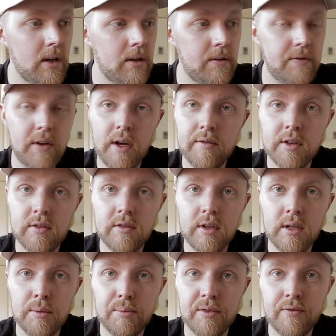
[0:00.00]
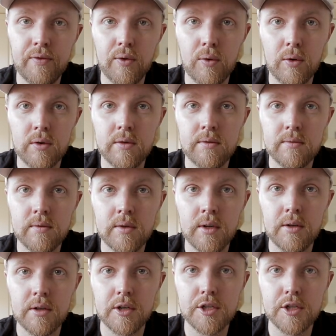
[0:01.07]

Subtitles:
If you haven't seen it before, you